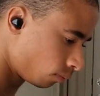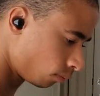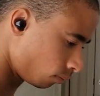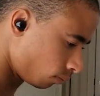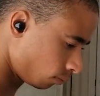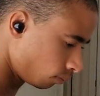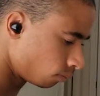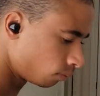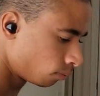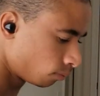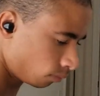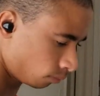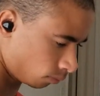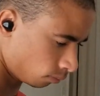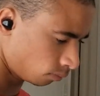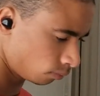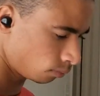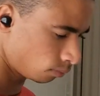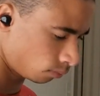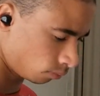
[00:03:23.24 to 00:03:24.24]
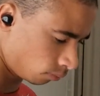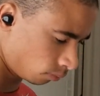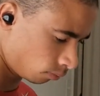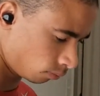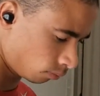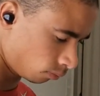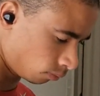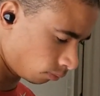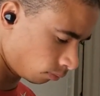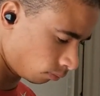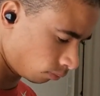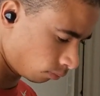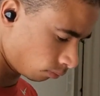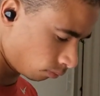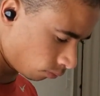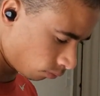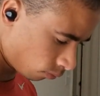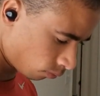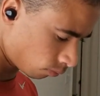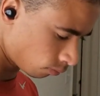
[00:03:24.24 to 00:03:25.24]
very long time, they
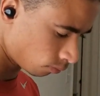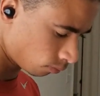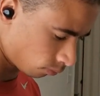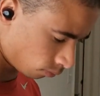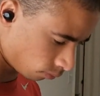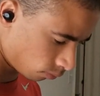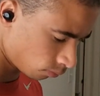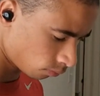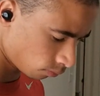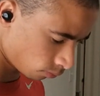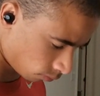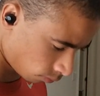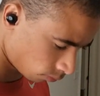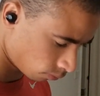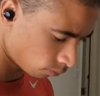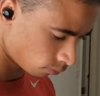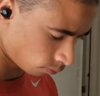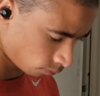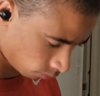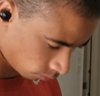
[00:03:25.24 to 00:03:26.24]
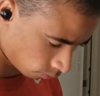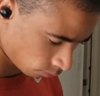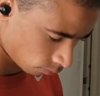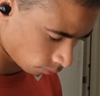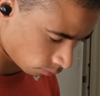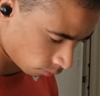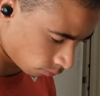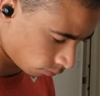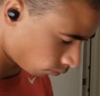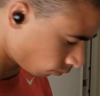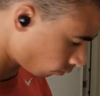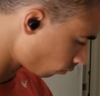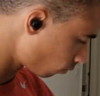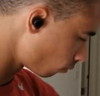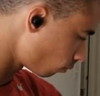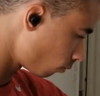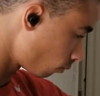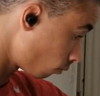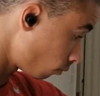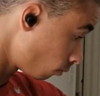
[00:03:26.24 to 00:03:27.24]
kind of start to adjust to your ears.
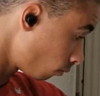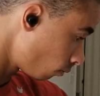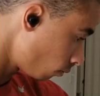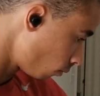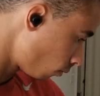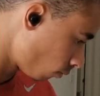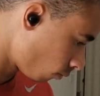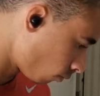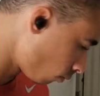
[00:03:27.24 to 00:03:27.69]
So